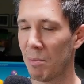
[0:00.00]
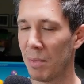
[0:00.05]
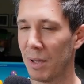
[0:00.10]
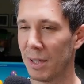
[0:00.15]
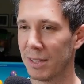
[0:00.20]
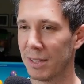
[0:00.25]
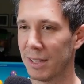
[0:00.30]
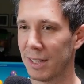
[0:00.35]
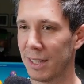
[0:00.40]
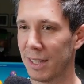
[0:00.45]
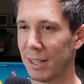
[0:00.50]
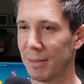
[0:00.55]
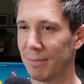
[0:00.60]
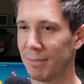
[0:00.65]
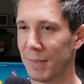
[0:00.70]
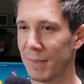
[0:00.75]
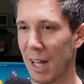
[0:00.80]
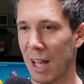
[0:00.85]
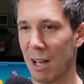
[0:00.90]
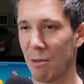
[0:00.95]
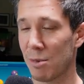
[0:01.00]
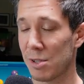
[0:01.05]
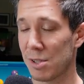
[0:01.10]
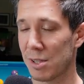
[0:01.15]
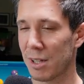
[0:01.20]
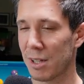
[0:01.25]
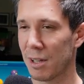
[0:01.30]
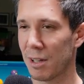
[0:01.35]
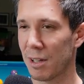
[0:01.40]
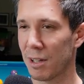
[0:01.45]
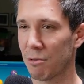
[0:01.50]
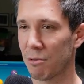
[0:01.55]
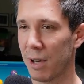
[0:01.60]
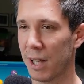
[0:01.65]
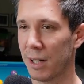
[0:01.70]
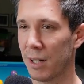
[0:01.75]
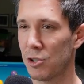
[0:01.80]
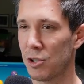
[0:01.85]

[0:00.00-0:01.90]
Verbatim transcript: But uh, yeah, it was a, a great